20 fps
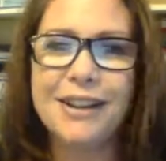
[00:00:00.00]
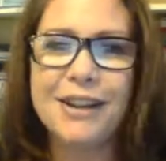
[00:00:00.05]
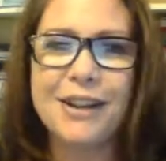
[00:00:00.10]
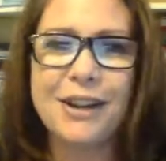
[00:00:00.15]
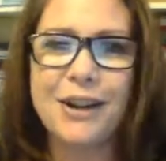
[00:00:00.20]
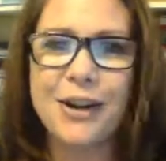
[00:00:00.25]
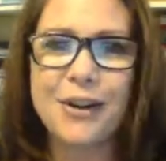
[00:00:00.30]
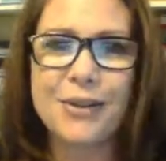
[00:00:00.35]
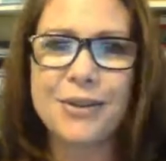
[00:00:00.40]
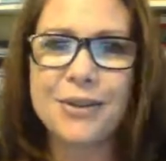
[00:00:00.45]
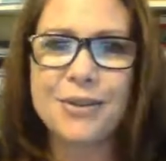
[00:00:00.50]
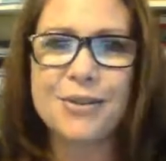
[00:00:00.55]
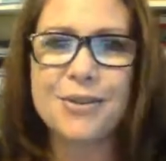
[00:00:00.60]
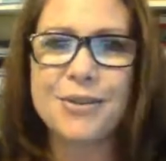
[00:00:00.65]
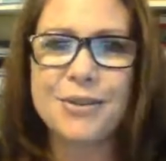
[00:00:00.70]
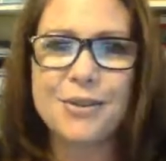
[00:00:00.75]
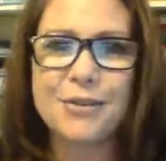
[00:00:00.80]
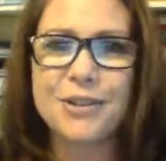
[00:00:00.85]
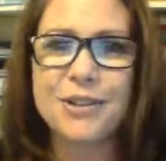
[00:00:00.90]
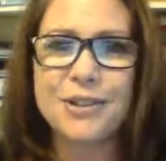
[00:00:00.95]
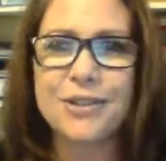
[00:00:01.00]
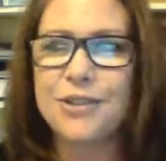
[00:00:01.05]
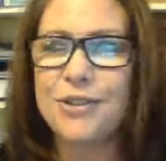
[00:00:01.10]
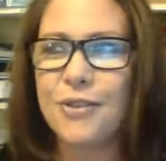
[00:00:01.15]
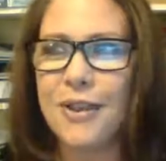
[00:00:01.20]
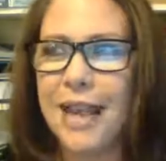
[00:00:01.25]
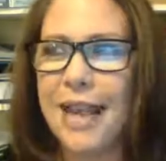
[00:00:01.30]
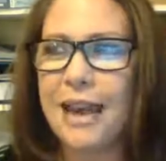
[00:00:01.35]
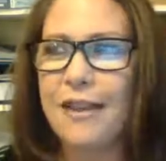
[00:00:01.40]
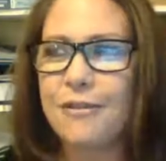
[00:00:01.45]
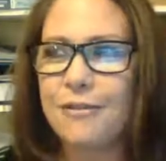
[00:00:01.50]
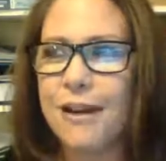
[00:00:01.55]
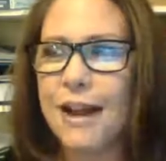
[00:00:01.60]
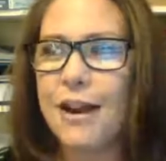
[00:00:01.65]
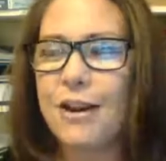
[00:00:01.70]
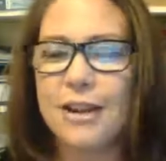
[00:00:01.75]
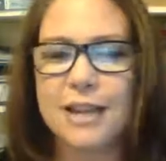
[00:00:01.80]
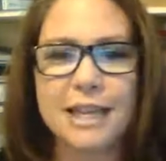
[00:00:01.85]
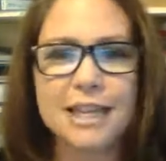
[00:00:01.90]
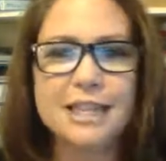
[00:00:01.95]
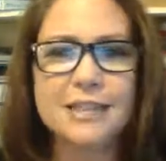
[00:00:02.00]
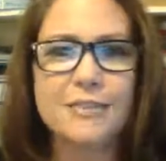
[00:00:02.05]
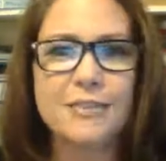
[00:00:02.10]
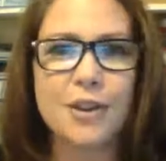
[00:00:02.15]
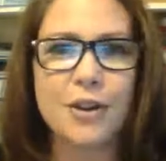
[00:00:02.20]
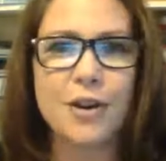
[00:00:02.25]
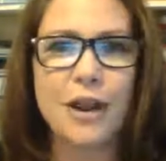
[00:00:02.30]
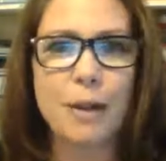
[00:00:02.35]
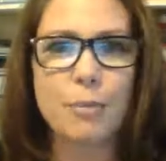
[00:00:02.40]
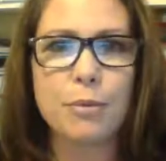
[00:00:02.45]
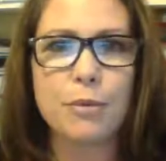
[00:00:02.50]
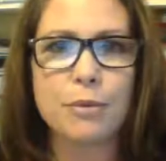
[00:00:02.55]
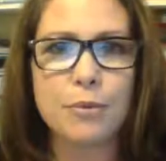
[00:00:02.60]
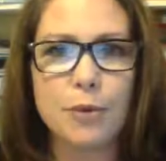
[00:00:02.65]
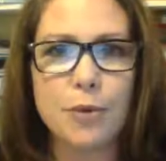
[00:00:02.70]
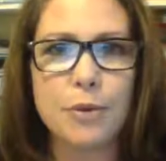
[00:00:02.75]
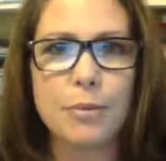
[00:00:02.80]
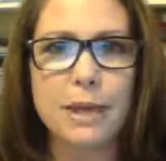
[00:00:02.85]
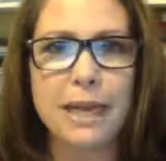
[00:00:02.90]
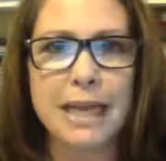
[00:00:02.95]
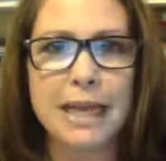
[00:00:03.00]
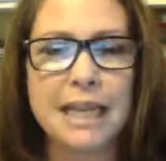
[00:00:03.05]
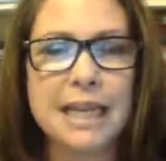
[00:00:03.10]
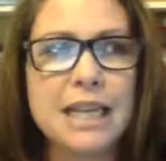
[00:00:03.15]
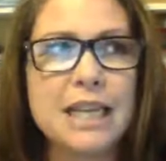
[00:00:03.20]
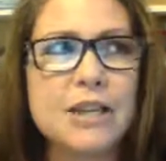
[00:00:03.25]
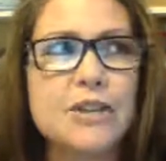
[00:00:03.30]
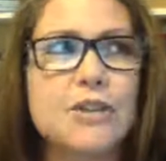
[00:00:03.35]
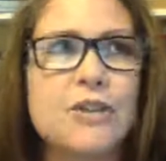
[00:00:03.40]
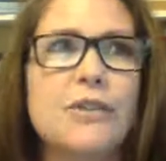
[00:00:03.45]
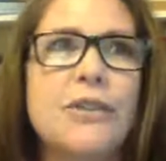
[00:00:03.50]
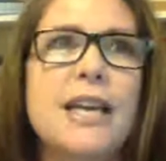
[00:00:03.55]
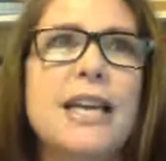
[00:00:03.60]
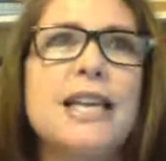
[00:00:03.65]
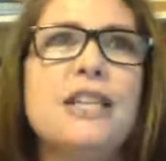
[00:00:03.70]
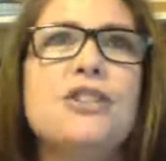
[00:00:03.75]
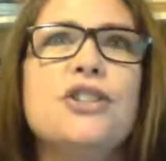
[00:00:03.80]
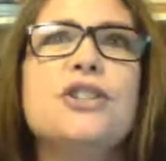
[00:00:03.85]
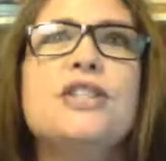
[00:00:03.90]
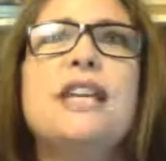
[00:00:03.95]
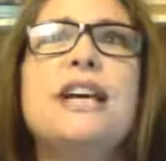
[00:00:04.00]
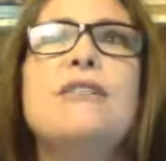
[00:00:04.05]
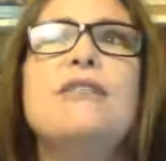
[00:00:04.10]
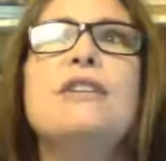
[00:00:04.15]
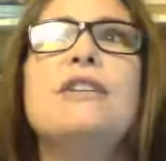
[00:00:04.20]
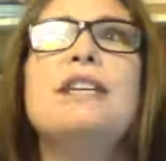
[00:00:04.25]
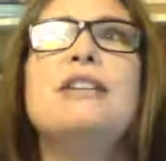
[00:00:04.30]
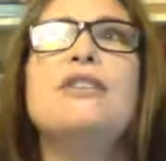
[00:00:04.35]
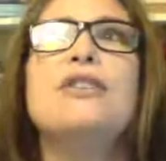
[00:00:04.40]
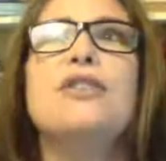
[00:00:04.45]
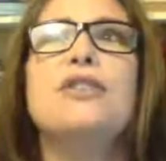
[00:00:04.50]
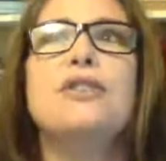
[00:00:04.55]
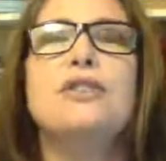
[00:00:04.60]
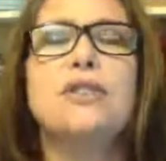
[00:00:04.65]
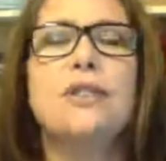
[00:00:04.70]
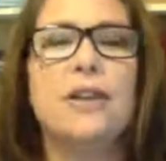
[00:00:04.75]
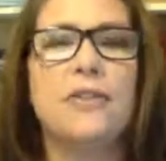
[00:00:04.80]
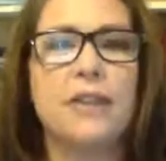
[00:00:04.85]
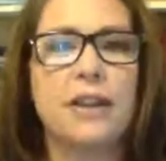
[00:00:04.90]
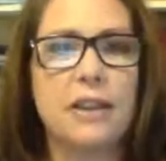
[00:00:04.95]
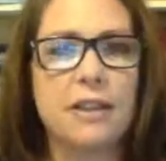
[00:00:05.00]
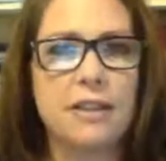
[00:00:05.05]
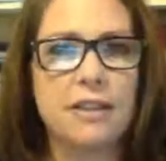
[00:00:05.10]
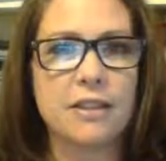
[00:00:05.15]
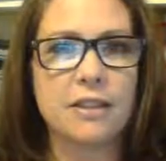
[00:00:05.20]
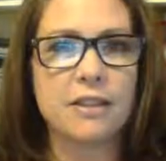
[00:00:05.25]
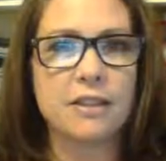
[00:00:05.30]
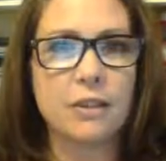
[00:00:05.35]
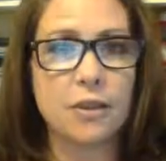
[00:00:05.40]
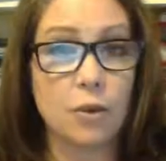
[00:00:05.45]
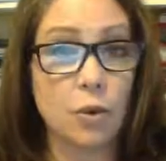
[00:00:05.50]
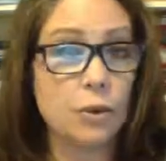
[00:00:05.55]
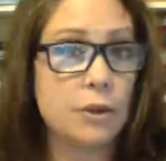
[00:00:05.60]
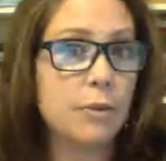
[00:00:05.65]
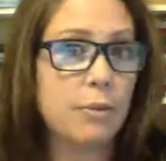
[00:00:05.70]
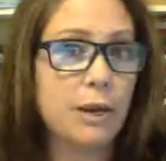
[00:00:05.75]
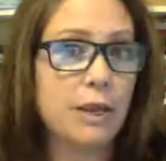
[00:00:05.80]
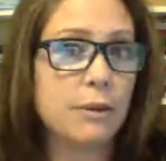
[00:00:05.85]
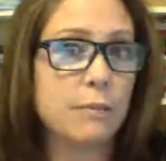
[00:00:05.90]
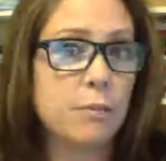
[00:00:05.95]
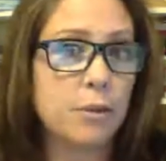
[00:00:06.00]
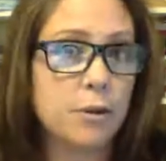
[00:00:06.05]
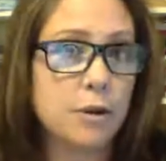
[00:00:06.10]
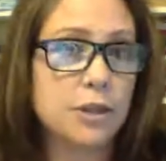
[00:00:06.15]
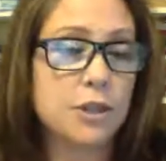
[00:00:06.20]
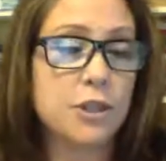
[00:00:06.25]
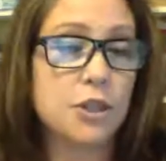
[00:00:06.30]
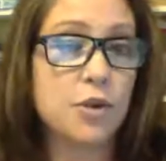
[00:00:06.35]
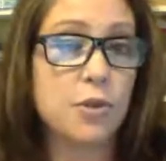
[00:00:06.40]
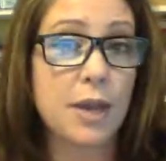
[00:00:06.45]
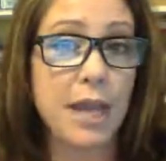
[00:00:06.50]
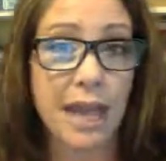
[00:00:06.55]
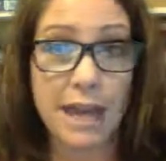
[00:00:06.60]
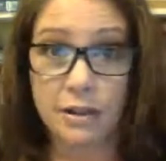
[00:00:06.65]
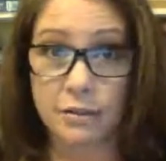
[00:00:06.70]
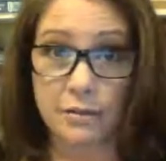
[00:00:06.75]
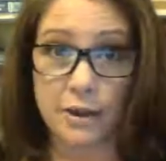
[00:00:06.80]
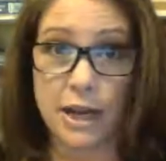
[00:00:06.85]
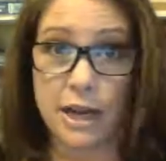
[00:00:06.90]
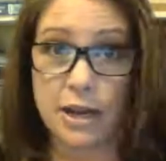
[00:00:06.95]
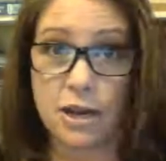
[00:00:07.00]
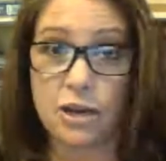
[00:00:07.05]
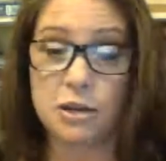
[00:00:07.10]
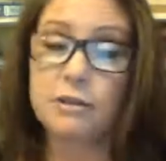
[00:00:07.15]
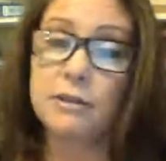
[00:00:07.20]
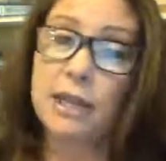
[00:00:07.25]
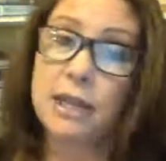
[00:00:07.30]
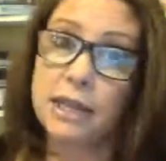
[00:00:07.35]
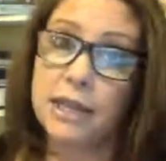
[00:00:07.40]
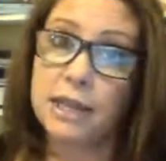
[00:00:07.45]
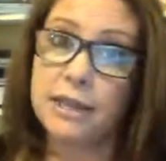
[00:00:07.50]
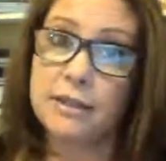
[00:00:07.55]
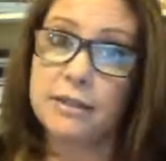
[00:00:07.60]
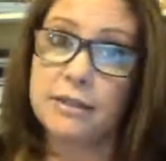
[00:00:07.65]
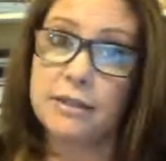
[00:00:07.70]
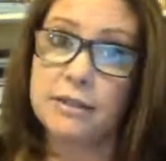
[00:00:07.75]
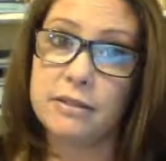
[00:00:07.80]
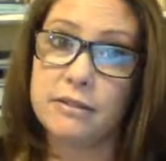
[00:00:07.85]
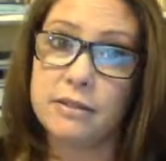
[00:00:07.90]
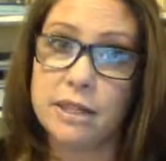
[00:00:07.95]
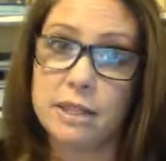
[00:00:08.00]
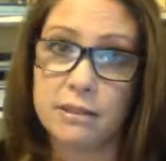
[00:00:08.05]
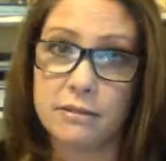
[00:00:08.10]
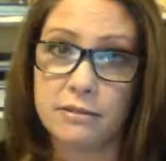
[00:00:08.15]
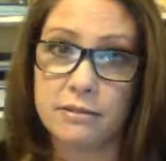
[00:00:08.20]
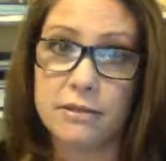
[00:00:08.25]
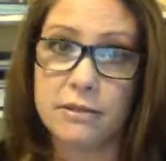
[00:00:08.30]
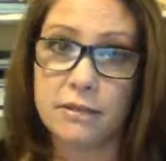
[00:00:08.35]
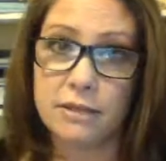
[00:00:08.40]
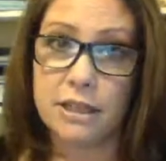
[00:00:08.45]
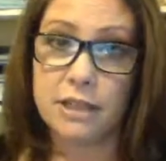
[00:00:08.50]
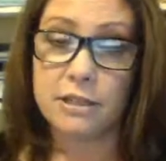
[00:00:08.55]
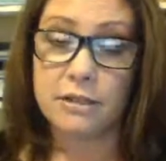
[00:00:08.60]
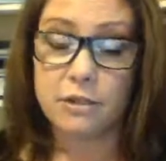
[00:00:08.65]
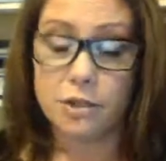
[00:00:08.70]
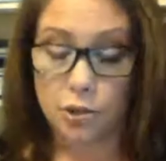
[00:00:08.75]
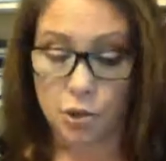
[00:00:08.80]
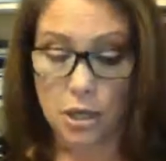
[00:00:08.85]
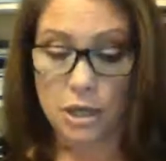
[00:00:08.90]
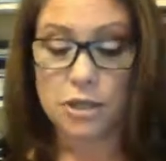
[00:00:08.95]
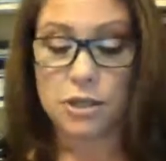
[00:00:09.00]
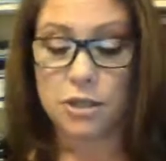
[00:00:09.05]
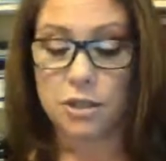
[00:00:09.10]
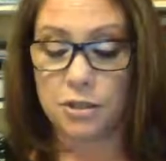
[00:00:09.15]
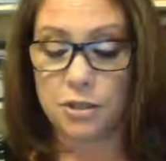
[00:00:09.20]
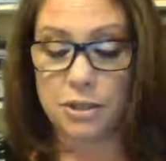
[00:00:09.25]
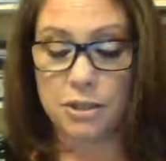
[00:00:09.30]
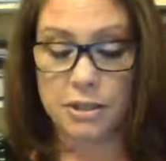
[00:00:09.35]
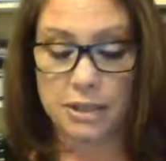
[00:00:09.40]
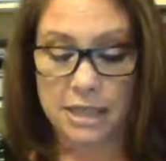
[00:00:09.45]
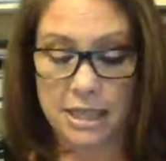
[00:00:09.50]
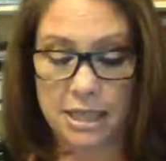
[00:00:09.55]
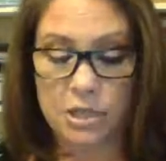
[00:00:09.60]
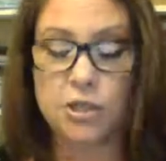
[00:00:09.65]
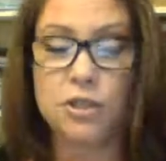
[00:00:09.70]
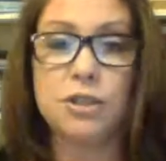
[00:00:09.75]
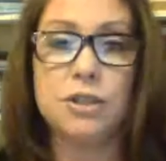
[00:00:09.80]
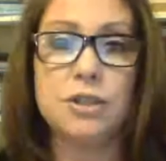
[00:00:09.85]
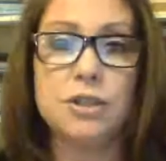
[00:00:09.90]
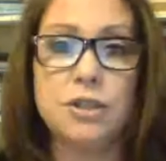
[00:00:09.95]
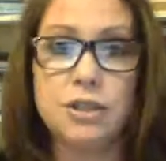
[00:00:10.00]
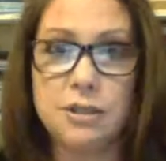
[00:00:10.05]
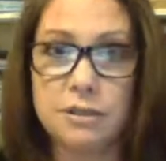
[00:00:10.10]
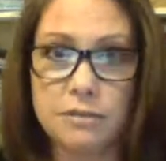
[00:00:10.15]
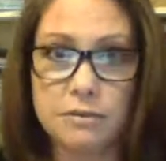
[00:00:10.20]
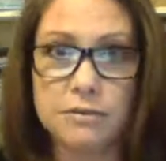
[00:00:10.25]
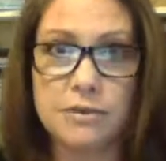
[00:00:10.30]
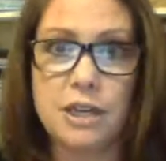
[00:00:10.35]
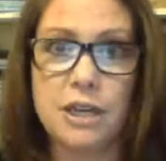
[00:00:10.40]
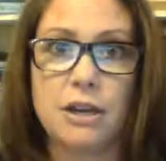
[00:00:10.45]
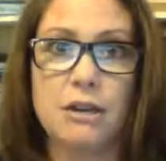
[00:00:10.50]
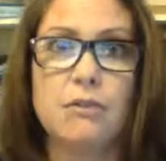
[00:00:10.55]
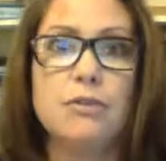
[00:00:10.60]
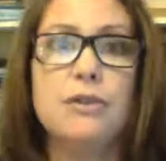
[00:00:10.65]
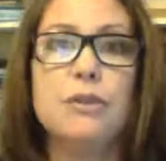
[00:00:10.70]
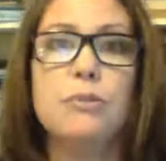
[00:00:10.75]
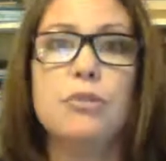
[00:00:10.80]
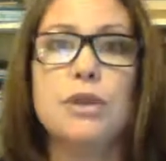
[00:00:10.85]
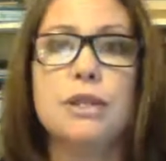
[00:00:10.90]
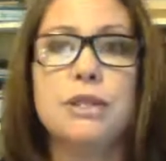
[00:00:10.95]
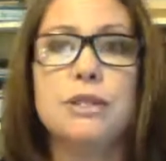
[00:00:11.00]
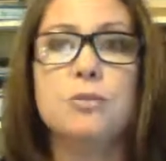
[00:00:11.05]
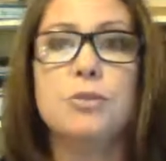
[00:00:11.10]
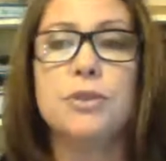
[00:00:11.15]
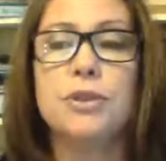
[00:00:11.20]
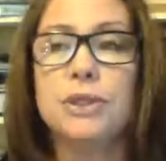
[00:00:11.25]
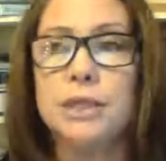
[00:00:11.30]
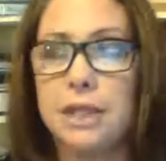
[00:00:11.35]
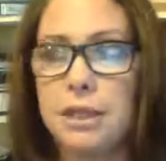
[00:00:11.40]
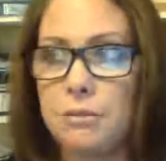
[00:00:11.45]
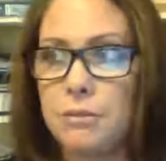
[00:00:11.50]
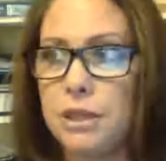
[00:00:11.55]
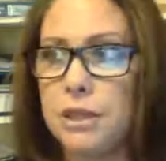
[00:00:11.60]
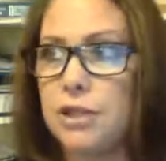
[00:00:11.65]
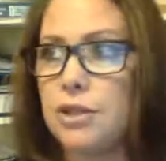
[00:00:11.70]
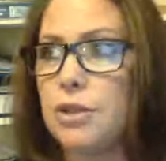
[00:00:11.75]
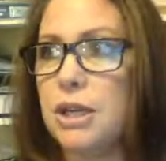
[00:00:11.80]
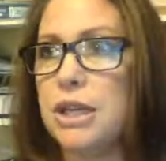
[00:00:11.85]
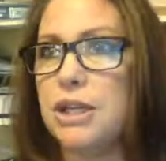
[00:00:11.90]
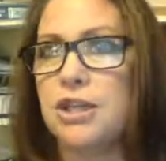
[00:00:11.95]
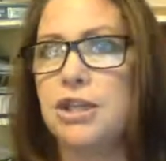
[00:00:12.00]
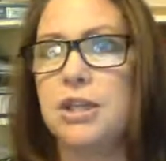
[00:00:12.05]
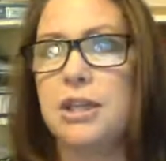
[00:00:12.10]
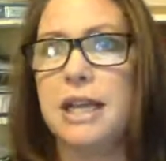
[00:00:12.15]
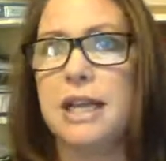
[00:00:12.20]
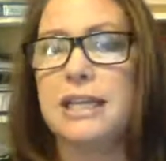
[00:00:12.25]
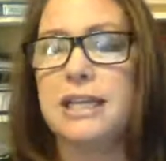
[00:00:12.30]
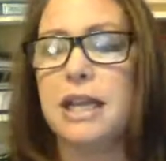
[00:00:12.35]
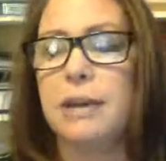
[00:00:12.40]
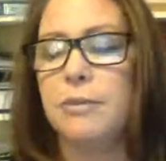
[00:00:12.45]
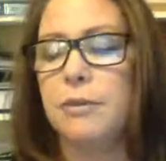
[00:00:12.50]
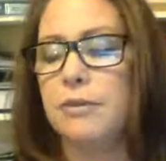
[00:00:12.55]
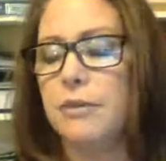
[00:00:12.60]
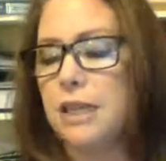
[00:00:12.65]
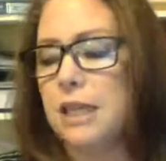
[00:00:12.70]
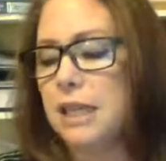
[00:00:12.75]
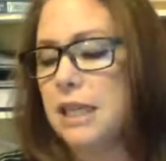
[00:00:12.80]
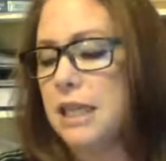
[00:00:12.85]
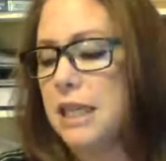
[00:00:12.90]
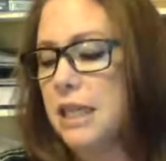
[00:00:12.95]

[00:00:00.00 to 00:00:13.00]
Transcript: You know, you can't fire kids if they're not performing. So then everything turns on the only person you can fire, and that is the instructors, the teachers, you know, the principals, the administration, that type of thing.